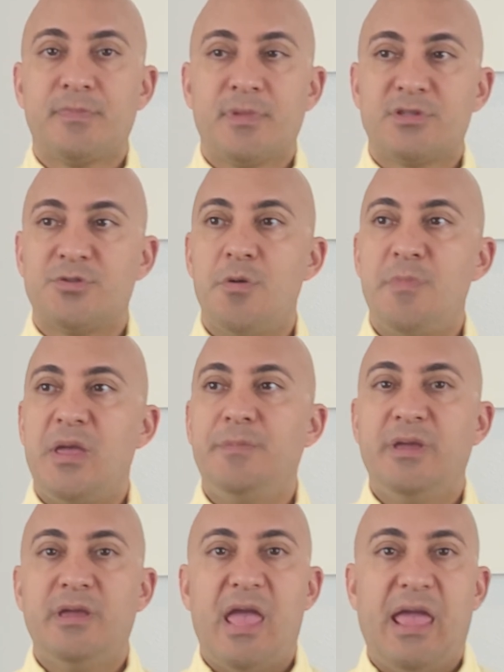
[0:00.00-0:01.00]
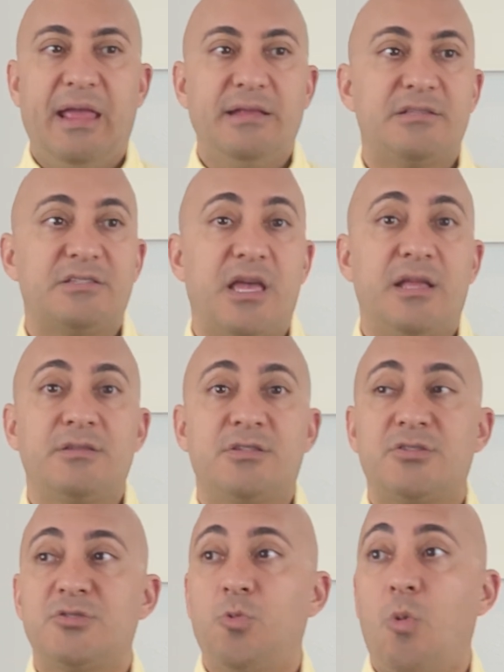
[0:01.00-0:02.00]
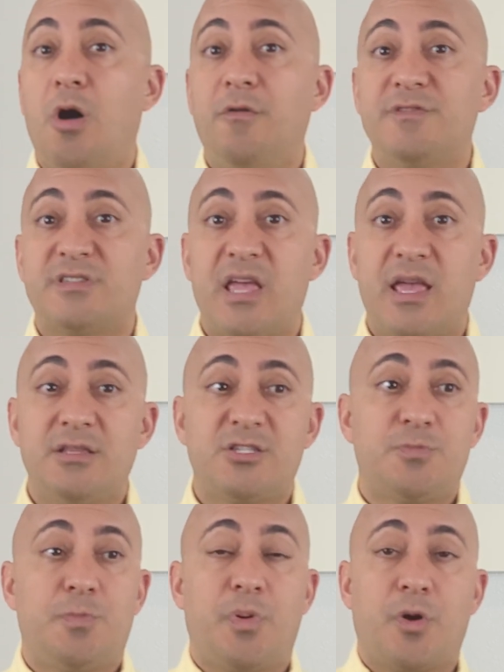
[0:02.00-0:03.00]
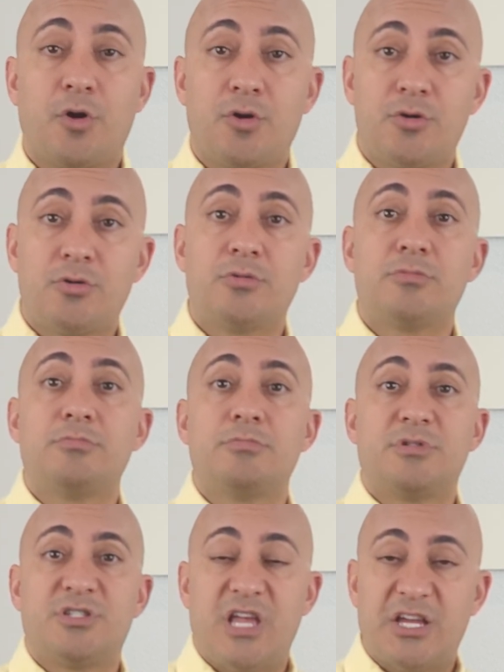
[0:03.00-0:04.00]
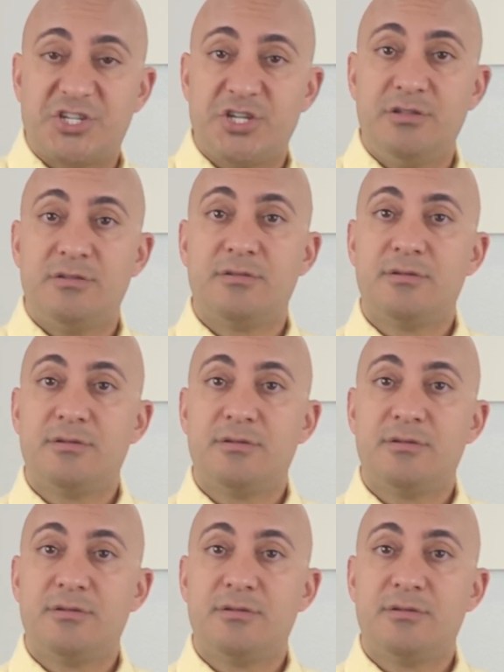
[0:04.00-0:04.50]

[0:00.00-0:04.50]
So it may be 8 cents, 12 cents per session.